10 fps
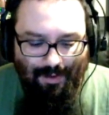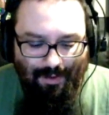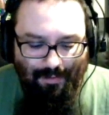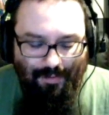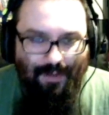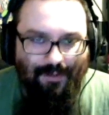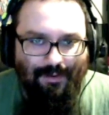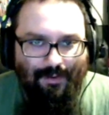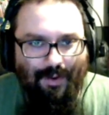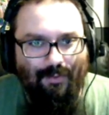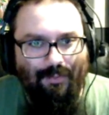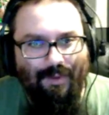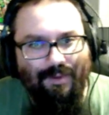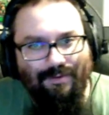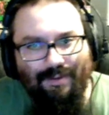that'll look great with my
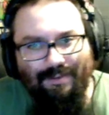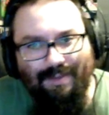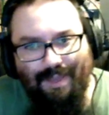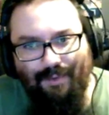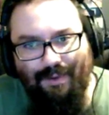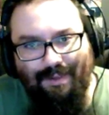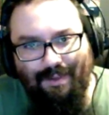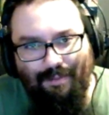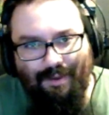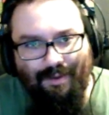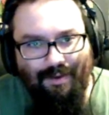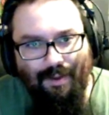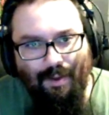dress. I can't wait to get married.